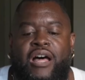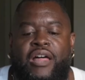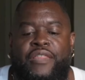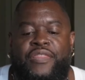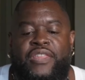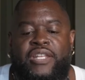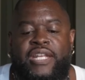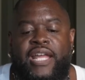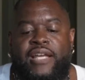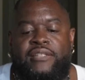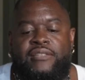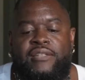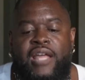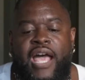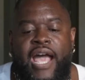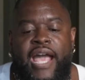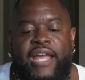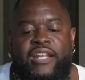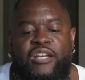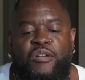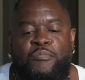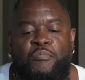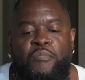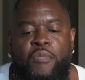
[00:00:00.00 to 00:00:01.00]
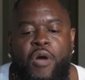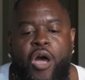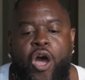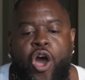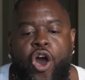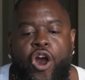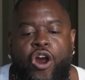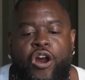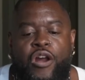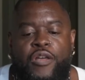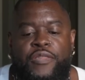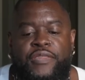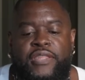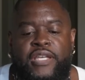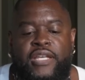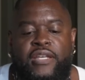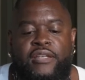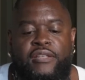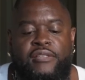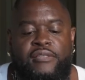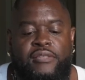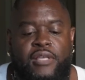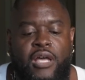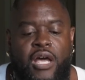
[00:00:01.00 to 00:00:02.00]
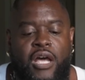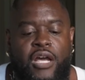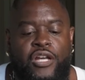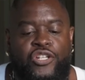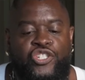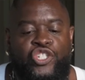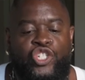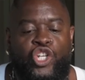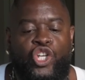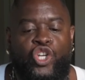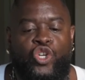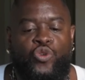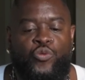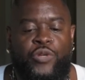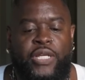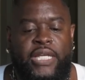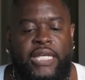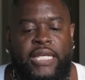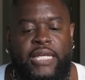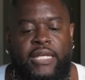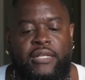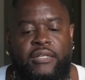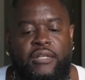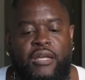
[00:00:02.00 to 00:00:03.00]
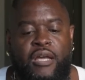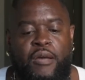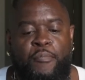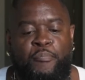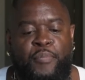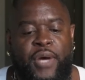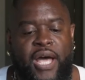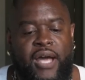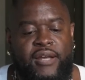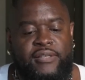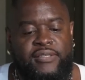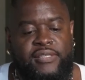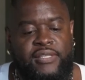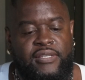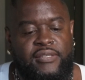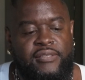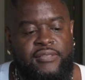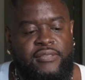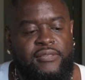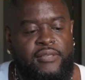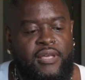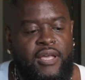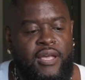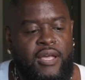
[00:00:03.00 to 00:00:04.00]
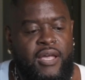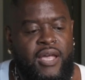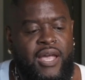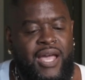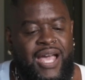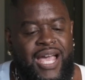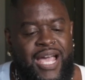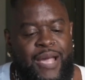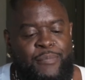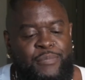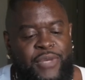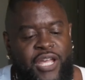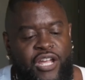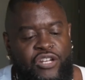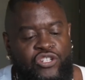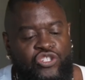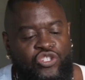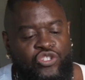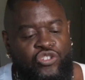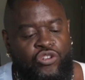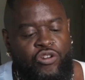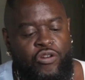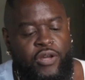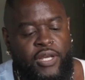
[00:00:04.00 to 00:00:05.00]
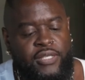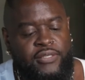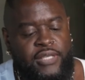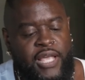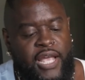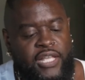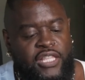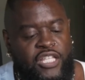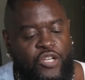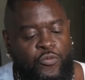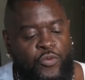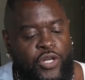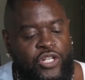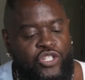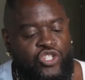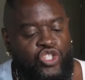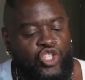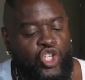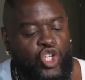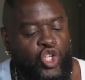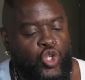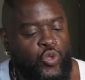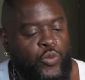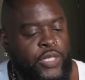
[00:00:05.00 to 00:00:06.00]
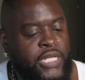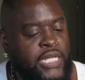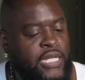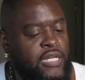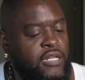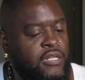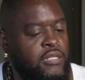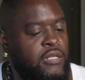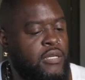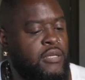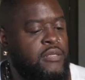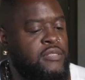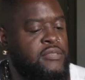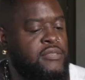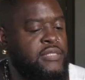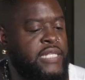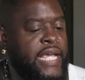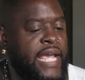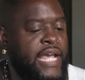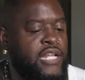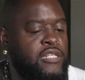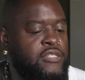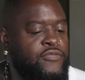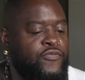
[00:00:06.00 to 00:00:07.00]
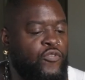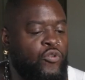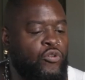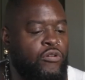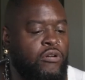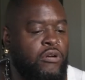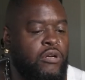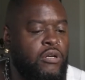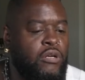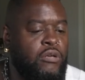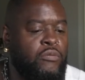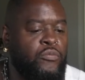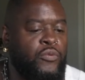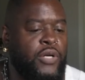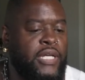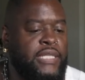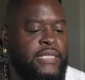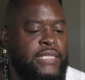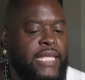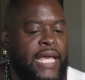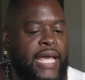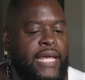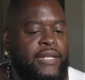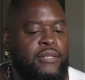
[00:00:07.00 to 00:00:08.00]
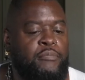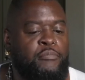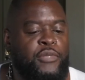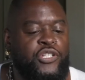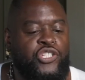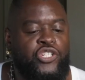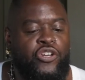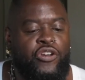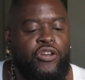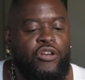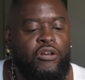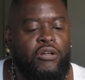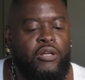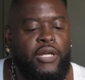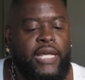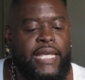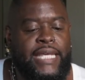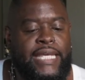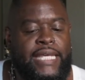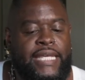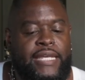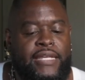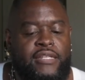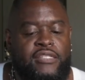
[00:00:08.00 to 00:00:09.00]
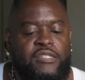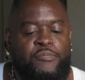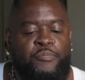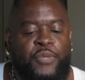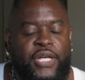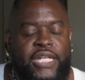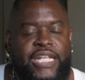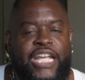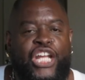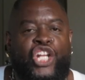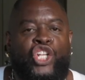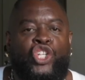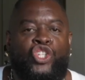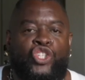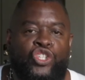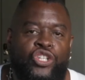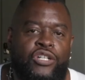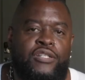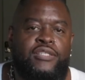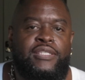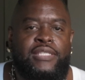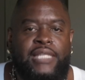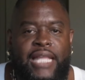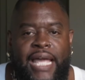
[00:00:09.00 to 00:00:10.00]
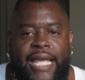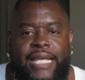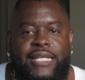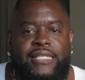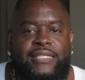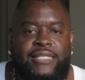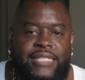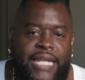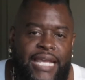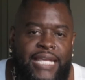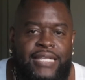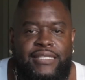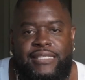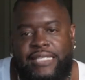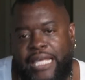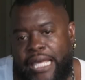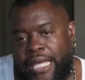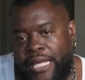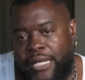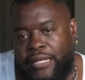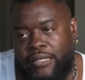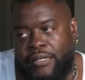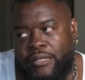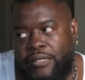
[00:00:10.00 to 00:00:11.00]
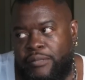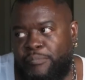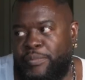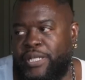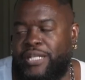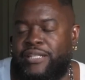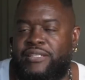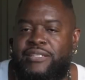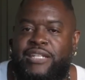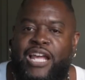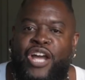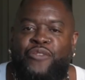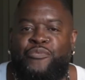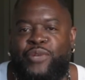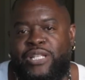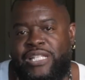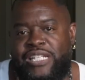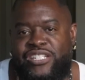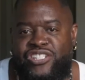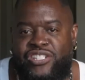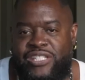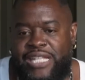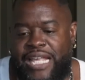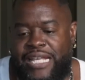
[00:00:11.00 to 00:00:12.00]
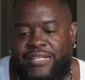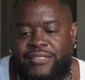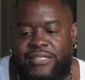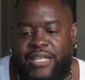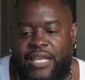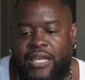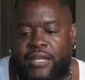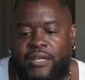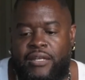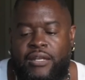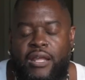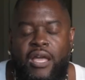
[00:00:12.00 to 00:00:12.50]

The next item are these Chagrin boxes. I'm not sure exactly what Chagrin stands for, what that material is, but it looks like snakeskin, but it's not really snakeskin.